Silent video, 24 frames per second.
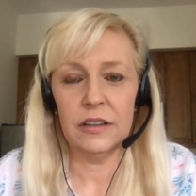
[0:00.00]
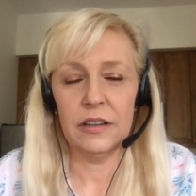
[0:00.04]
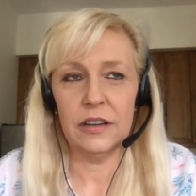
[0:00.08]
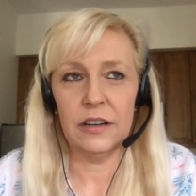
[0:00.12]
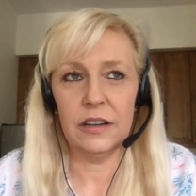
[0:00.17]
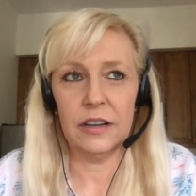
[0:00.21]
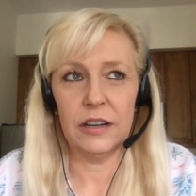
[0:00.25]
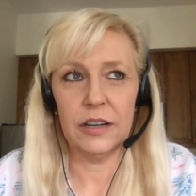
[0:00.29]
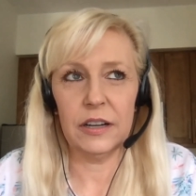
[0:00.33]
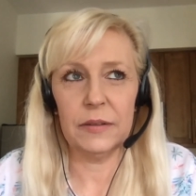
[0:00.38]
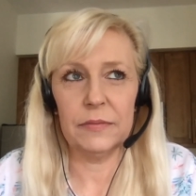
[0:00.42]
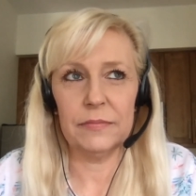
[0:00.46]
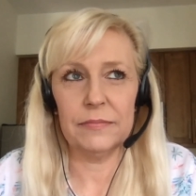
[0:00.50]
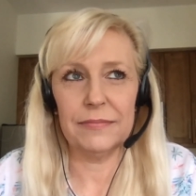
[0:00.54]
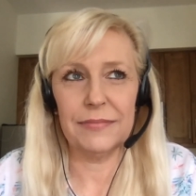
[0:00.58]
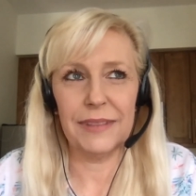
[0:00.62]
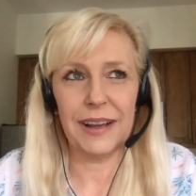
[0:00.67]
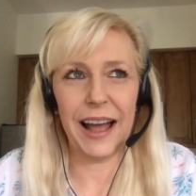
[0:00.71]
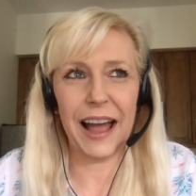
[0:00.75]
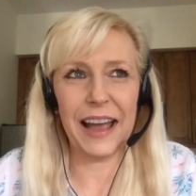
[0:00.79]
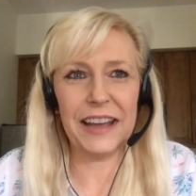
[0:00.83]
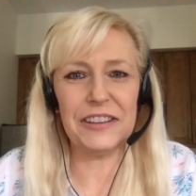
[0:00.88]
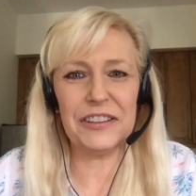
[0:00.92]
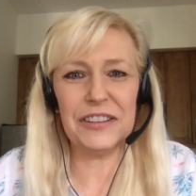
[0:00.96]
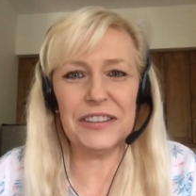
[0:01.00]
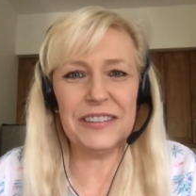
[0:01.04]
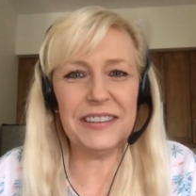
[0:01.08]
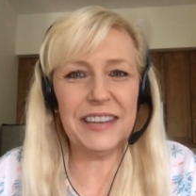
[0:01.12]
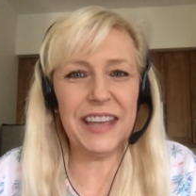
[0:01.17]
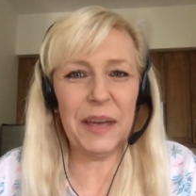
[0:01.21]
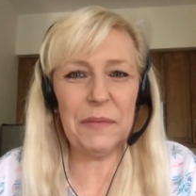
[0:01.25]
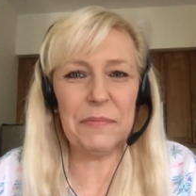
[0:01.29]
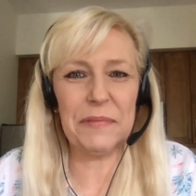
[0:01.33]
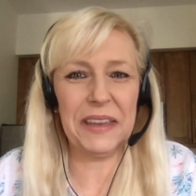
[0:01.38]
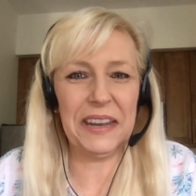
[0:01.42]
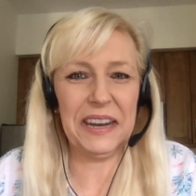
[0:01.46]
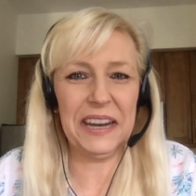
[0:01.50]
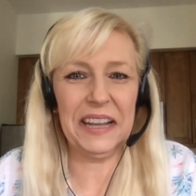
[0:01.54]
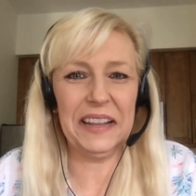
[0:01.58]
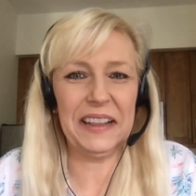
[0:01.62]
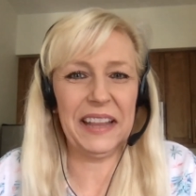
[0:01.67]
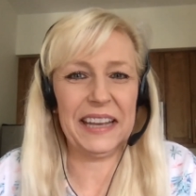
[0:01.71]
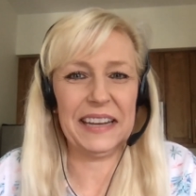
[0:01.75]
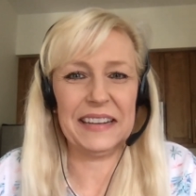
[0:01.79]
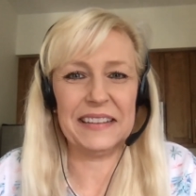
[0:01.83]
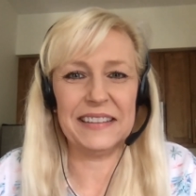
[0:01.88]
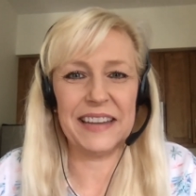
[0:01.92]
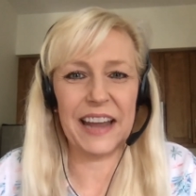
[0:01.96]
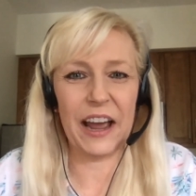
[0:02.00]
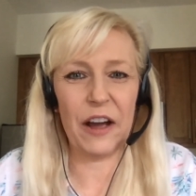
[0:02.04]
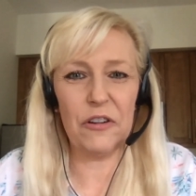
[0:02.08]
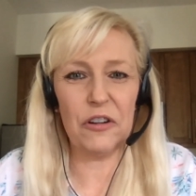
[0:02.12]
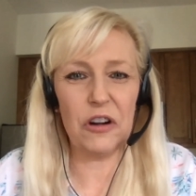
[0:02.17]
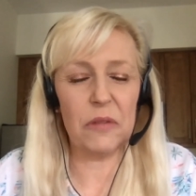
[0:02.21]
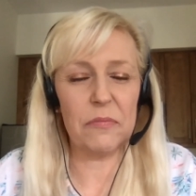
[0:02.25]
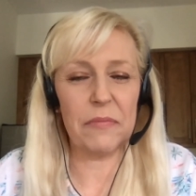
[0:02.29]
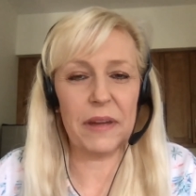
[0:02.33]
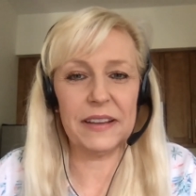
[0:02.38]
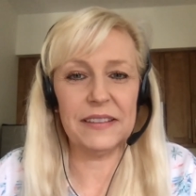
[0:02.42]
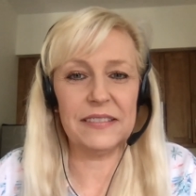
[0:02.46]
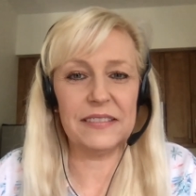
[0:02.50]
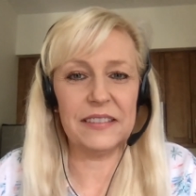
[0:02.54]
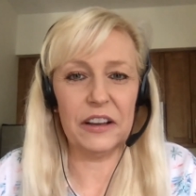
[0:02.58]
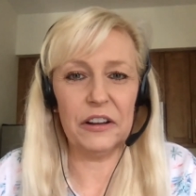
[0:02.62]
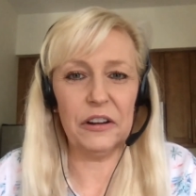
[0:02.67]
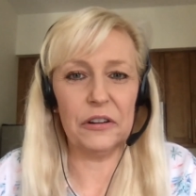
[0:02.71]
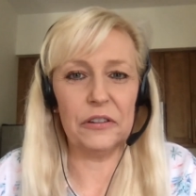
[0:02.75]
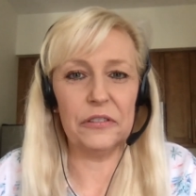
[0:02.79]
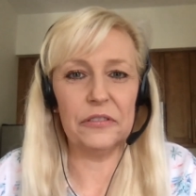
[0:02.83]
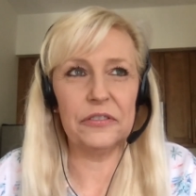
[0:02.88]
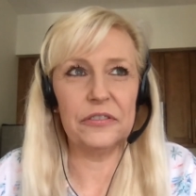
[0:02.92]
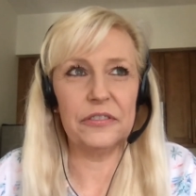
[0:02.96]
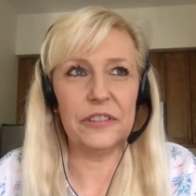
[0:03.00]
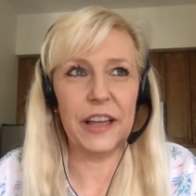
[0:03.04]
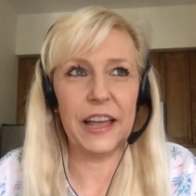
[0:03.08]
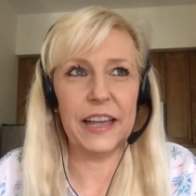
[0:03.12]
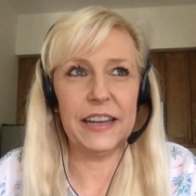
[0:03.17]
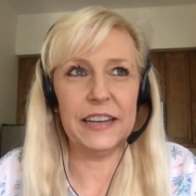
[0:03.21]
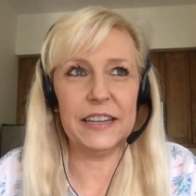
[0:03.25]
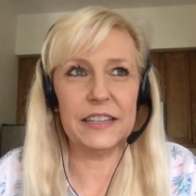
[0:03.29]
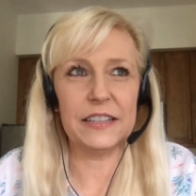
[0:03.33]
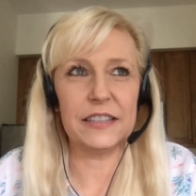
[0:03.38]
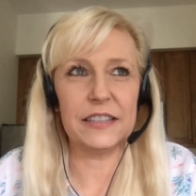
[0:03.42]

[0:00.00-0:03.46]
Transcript: Um, I just kept getting like down on myself. And it's,